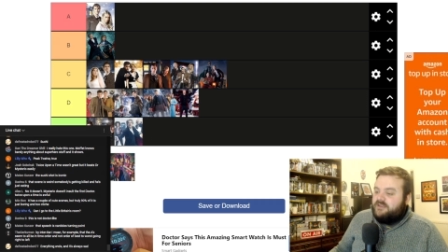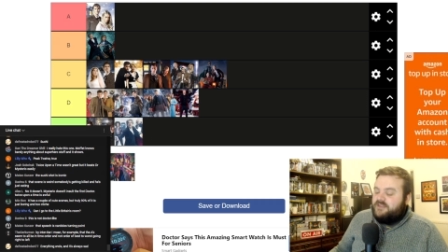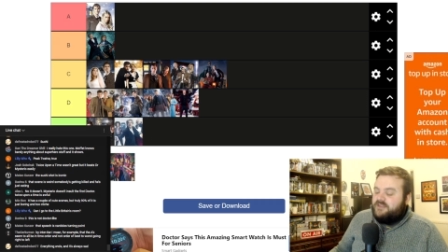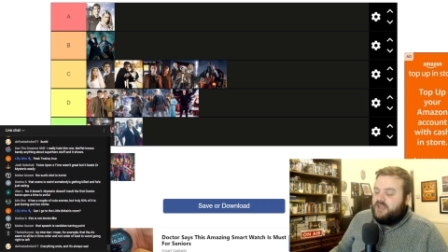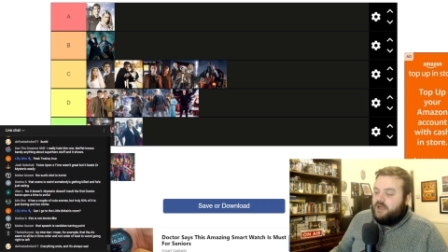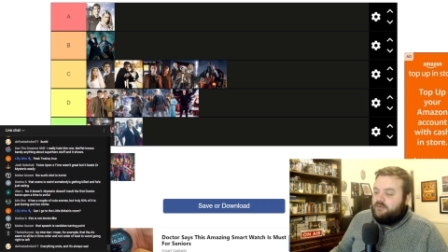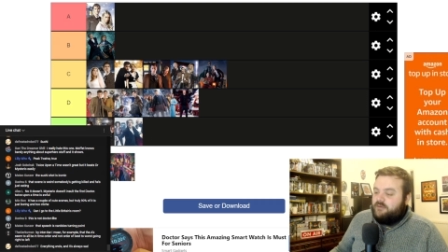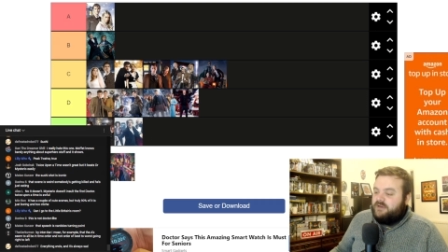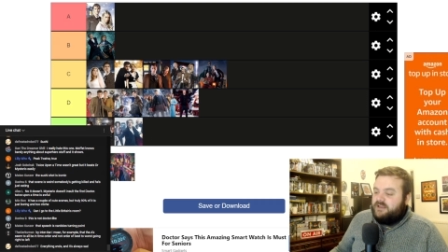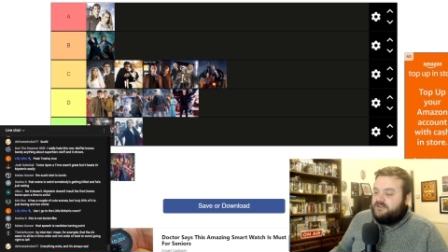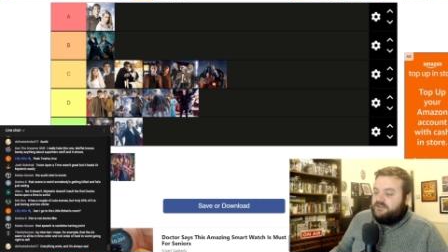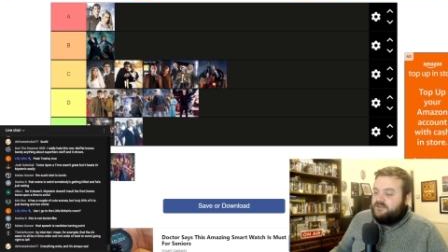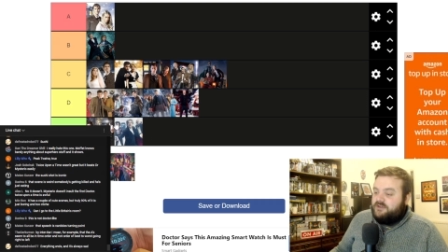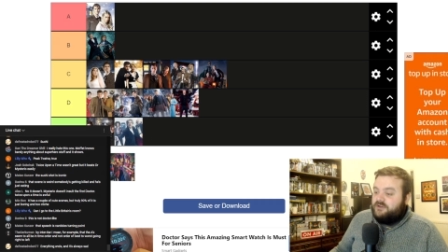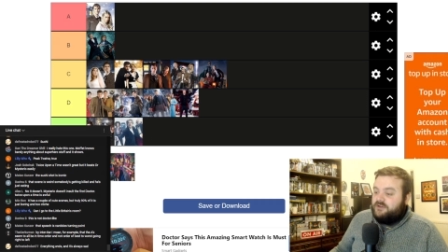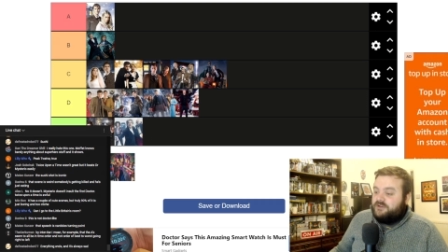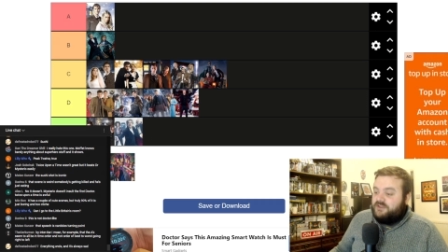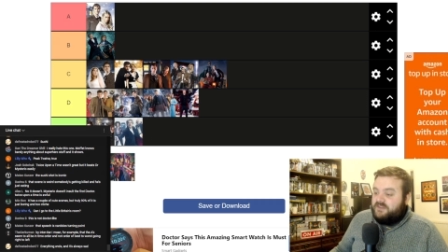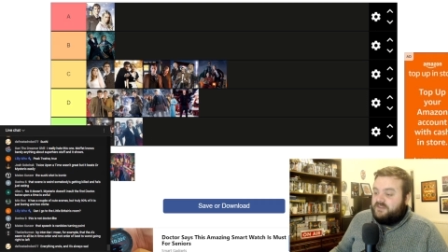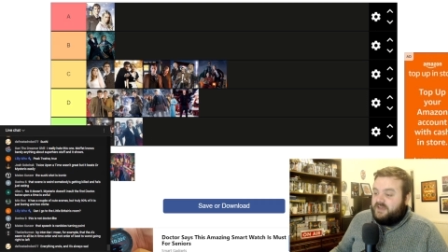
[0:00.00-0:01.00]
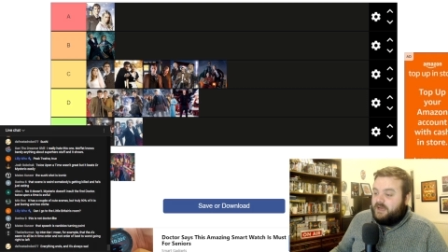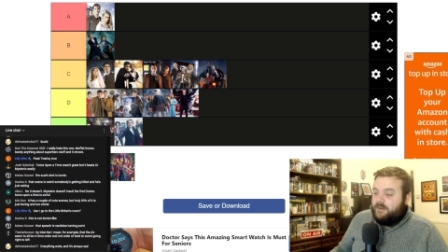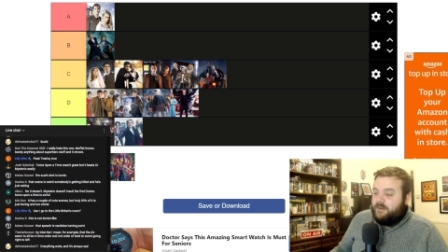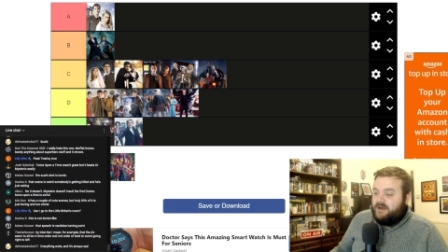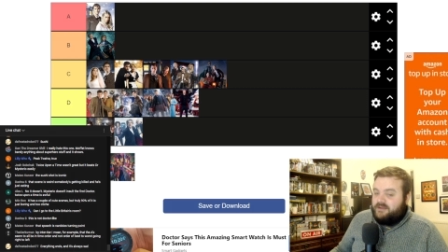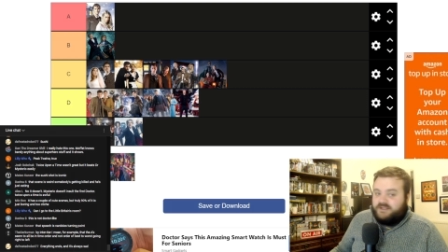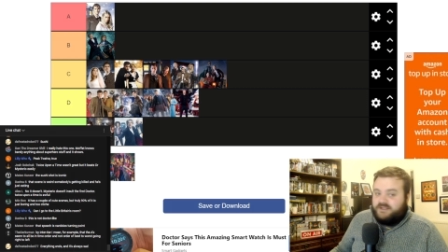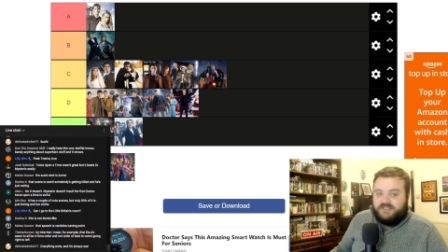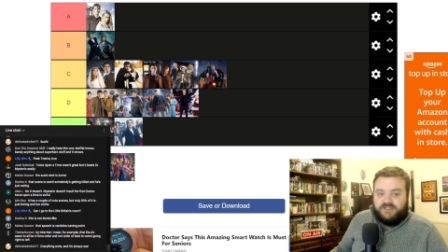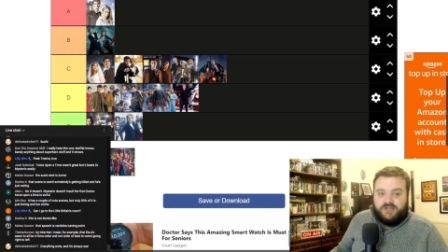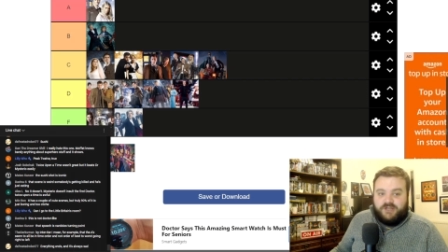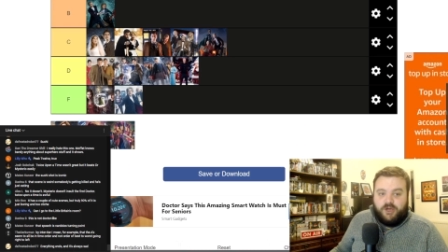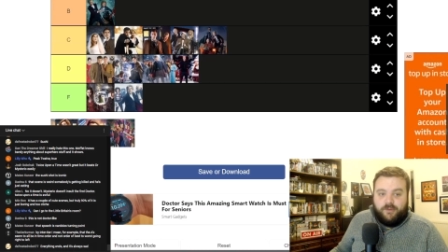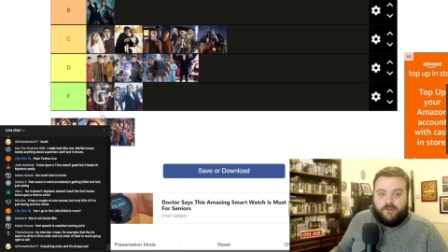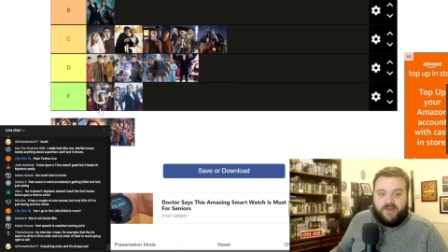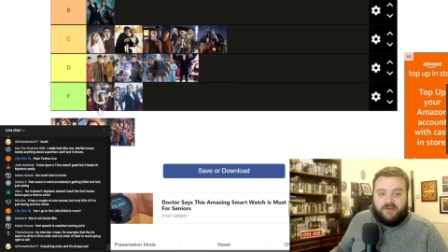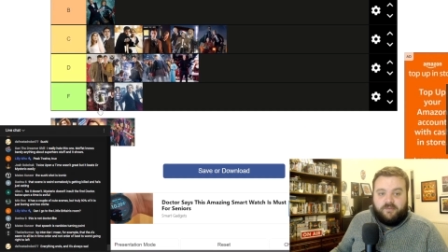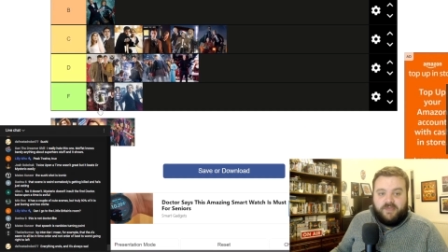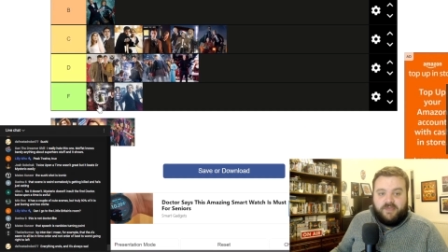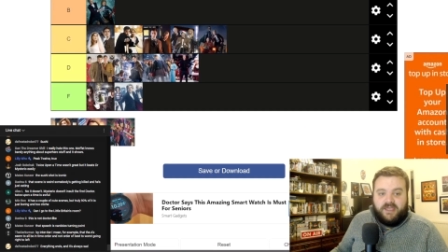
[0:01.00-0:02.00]
The only good thing about the
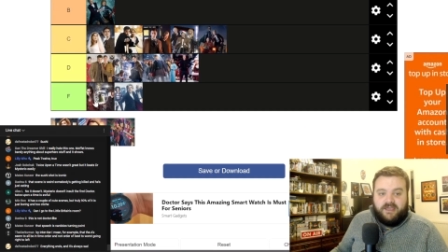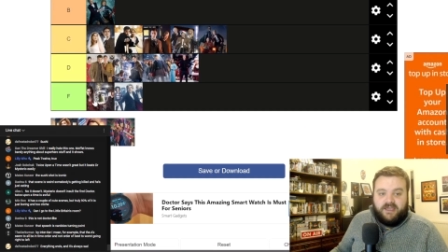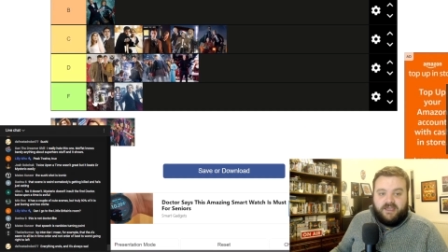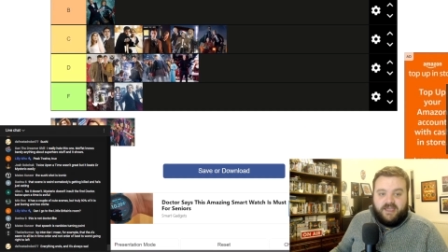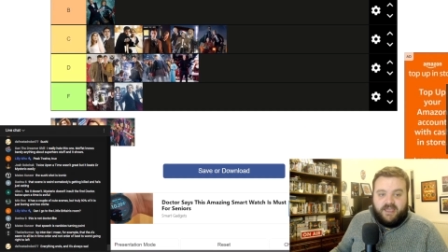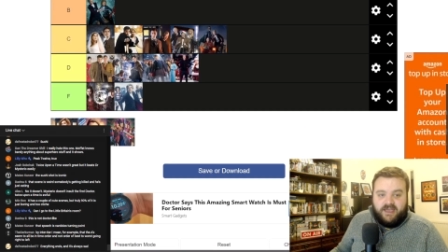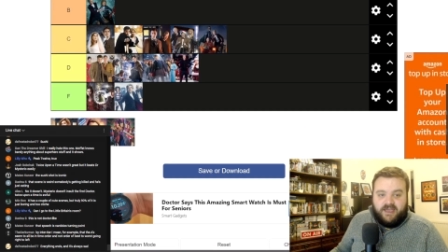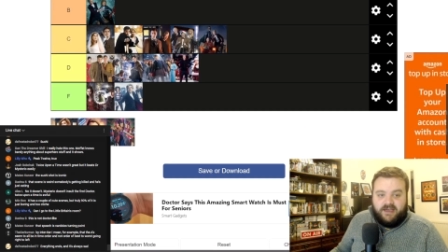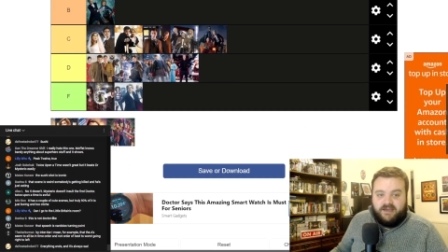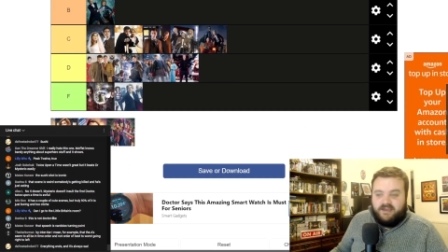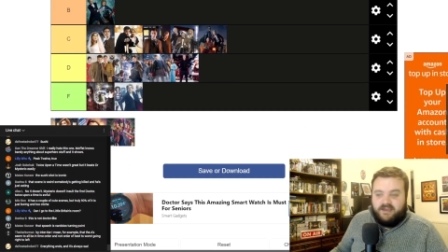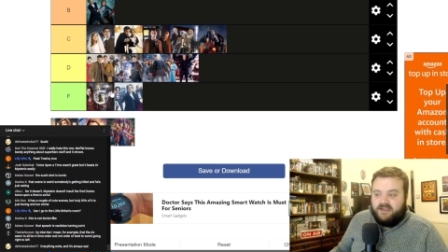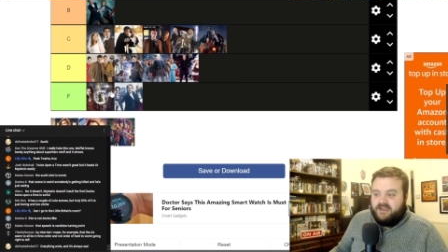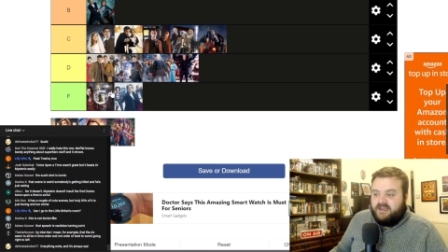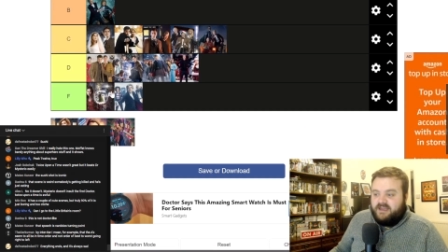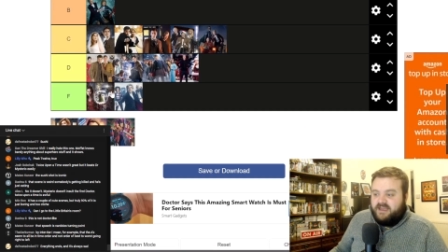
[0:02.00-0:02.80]
snowmen being here